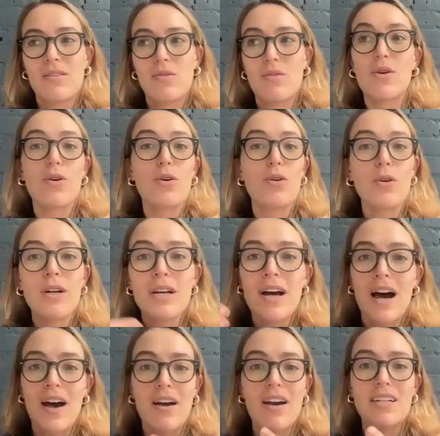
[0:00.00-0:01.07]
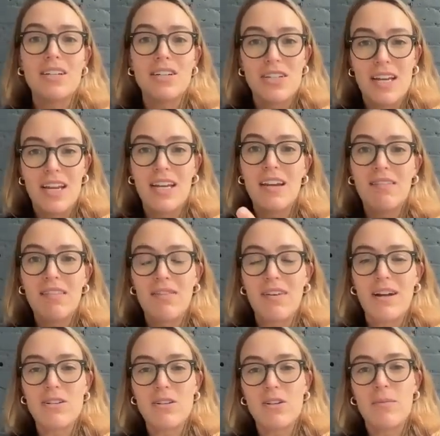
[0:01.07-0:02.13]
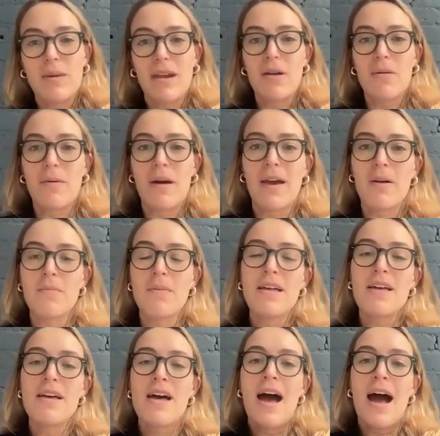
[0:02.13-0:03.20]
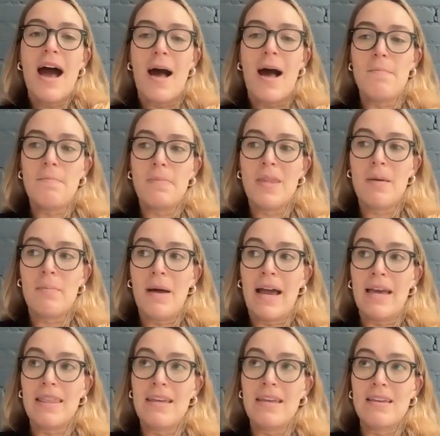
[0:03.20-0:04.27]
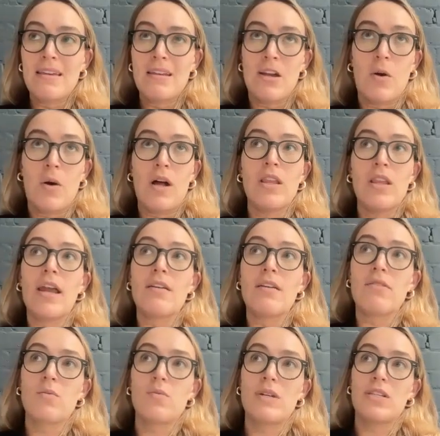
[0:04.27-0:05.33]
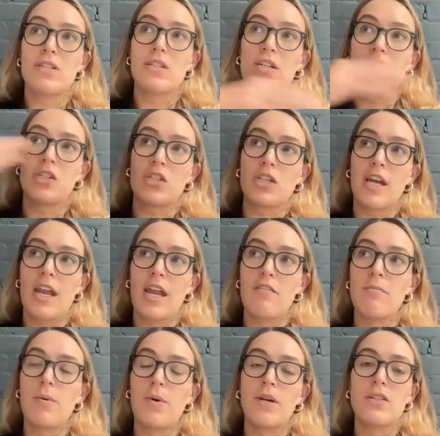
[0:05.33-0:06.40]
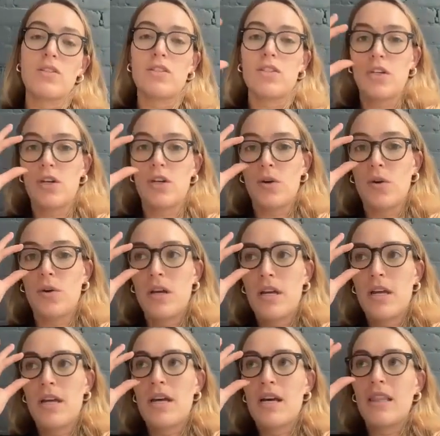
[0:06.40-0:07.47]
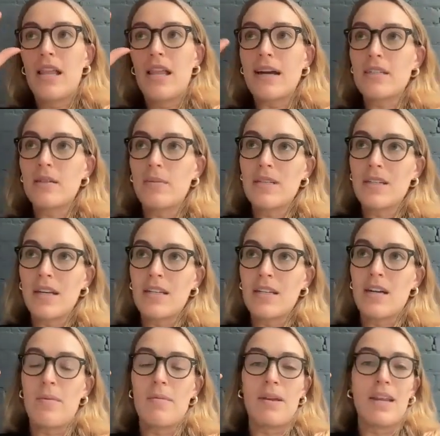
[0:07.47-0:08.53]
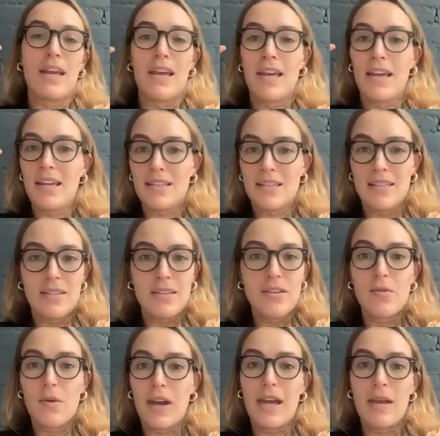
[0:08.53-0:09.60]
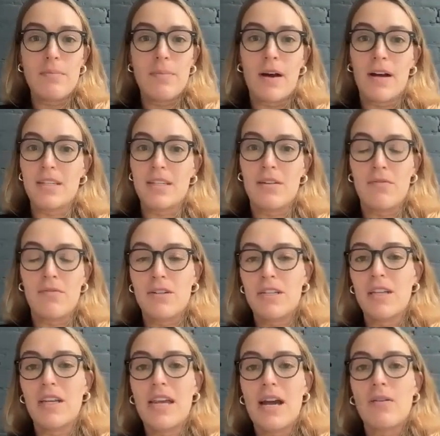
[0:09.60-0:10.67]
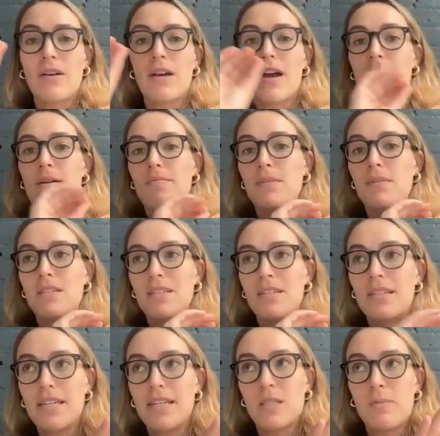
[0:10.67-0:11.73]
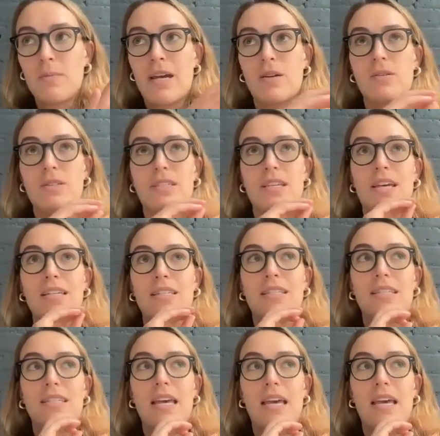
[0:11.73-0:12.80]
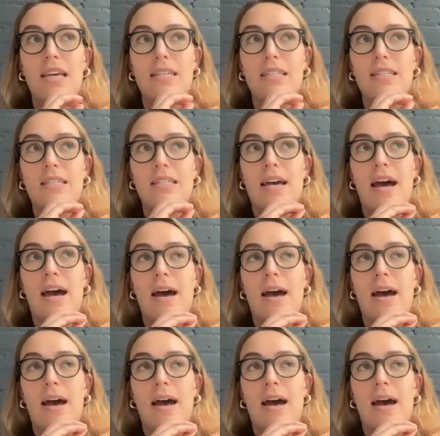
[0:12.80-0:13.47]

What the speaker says: through our understanding of the vaginal microbiome. But I think, a lot of the research kind of points to lactobacilli dominant is great, positive fertility outcomes. Dysbiosis is